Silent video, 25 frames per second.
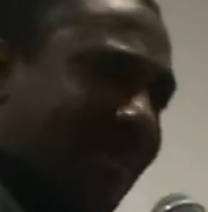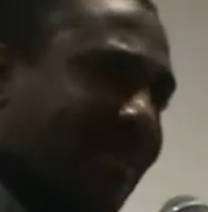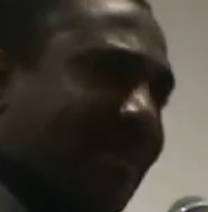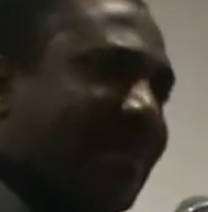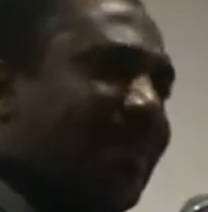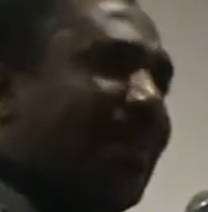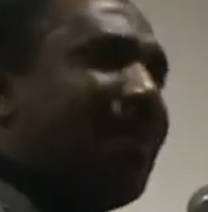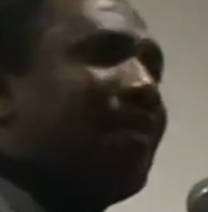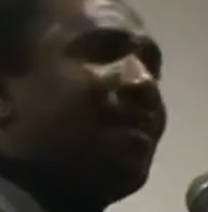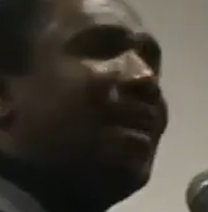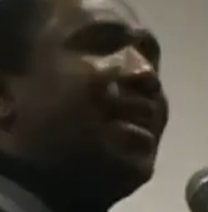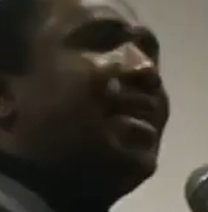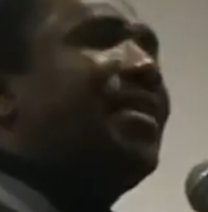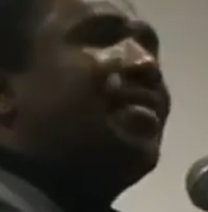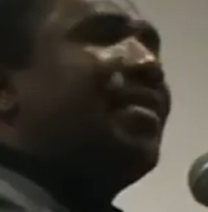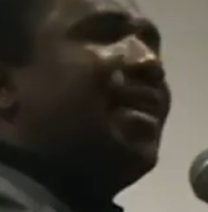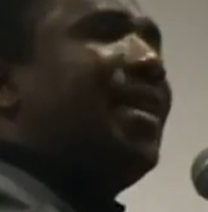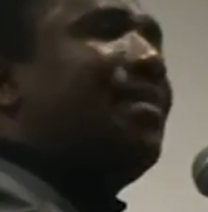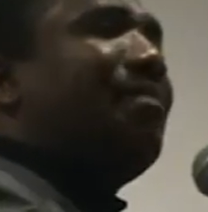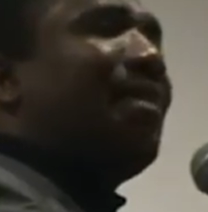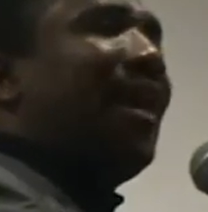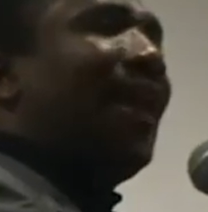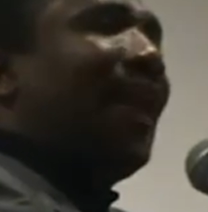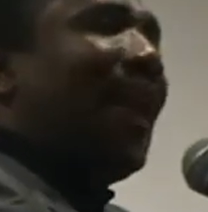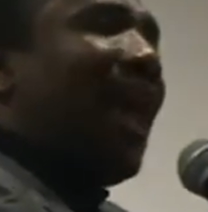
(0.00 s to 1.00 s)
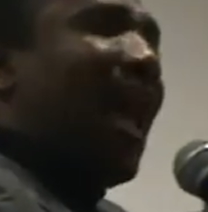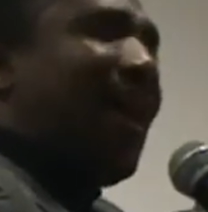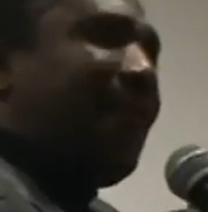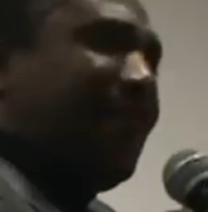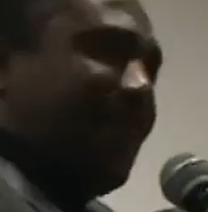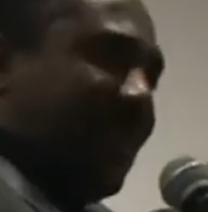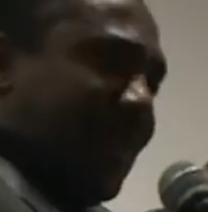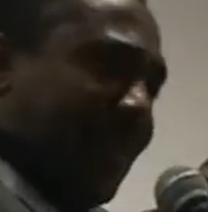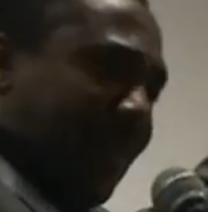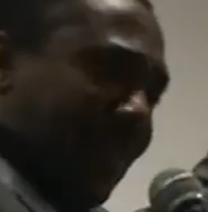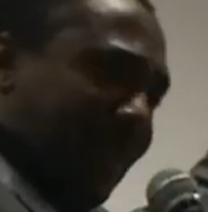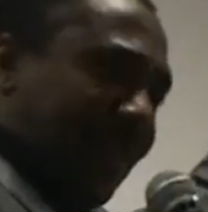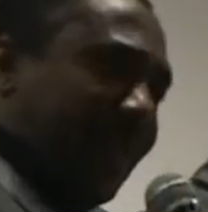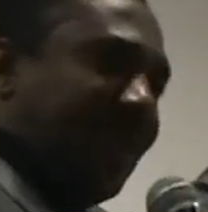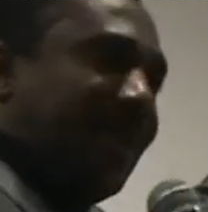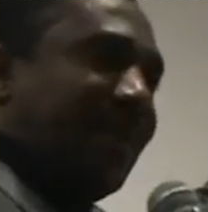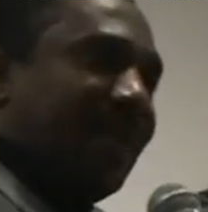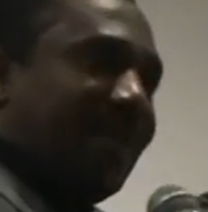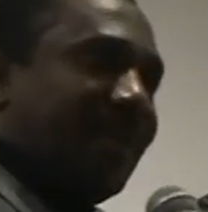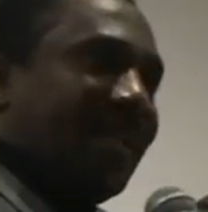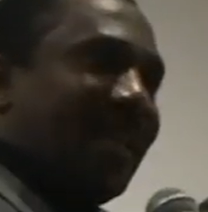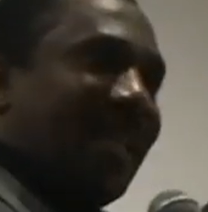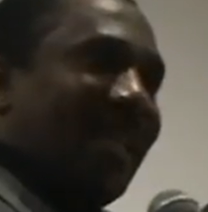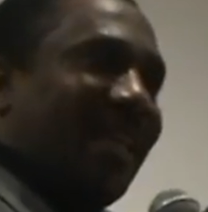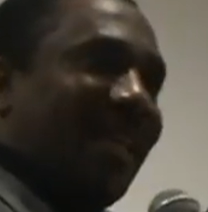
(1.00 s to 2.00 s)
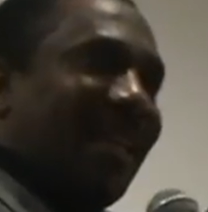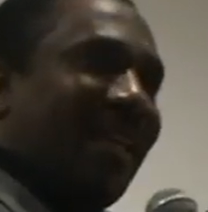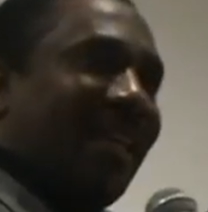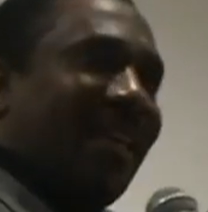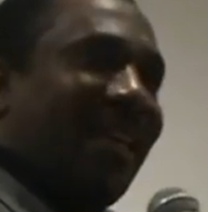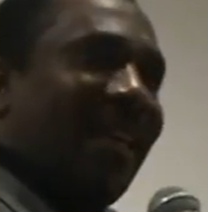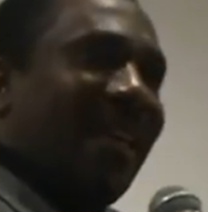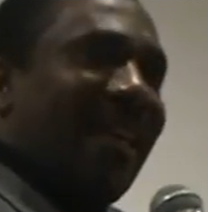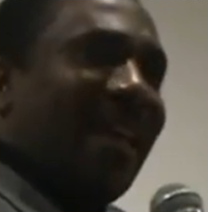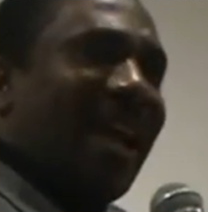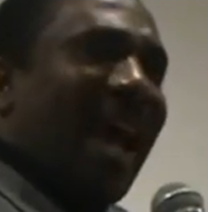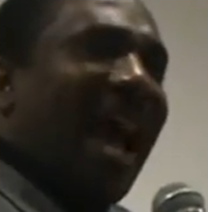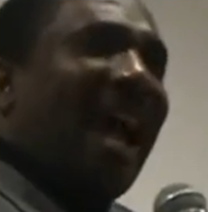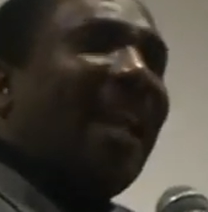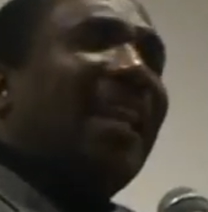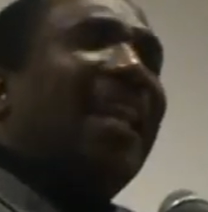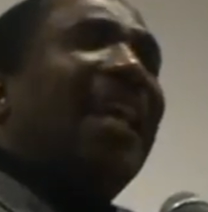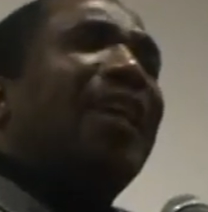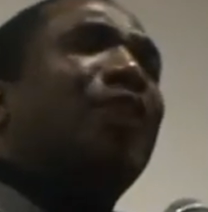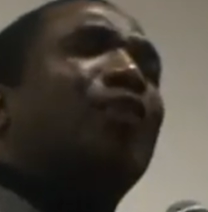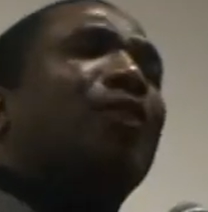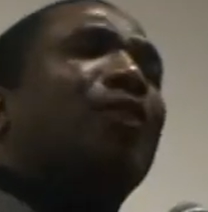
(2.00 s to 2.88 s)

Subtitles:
surrendering my life to you. And then